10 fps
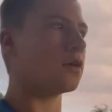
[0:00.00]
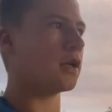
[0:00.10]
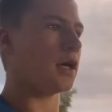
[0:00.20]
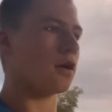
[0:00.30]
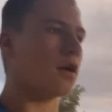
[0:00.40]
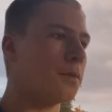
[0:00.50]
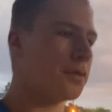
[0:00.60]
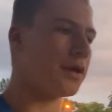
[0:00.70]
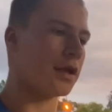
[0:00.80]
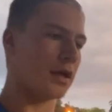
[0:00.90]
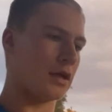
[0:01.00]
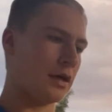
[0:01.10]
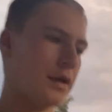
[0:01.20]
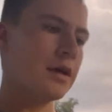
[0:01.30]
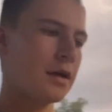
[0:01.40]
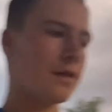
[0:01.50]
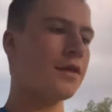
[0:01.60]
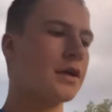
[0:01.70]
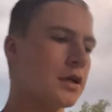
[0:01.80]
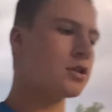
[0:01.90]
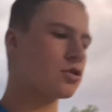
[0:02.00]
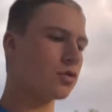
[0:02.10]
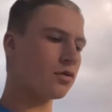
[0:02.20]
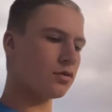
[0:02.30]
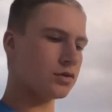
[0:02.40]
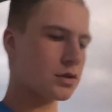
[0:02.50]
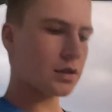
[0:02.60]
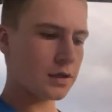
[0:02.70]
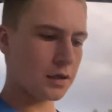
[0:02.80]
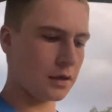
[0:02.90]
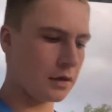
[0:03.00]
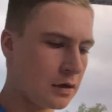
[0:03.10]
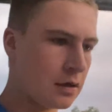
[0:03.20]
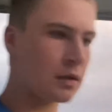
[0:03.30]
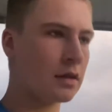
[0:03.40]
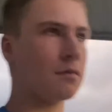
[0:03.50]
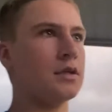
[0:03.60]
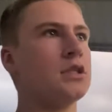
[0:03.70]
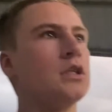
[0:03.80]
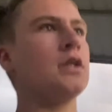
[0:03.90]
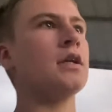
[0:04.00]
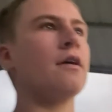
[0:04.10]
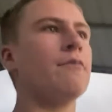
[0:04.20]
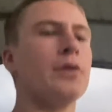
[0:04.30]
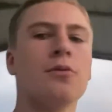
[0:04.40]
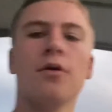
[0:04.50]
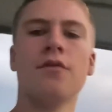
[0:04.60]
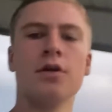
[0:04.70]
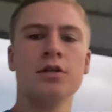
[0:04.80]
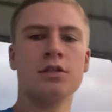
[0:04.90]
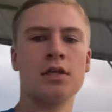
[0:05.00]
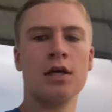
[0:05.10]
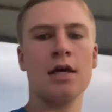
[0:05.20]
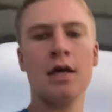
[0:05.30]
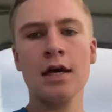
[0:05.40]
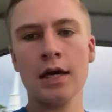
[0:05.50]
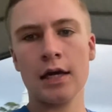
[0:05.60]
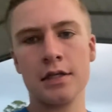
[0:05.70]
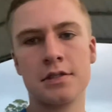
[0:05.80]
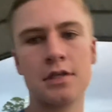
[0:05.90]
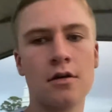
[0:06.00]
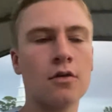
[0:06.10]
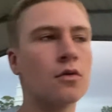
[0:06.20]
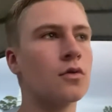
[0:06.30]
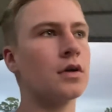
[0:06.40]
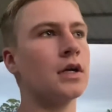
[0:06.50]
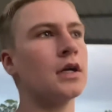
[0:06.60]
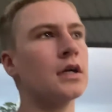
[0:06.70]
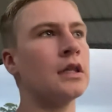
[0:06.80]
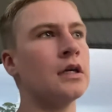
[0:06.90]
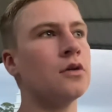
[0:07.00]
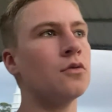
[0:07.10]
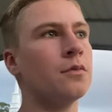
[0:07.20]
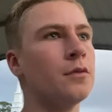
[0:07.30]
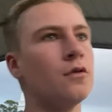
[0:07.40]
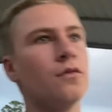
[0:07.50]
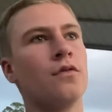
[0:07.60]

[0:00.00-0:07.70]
on how to operate it. The controls on the machine have been reversed, and so ordinarily you would move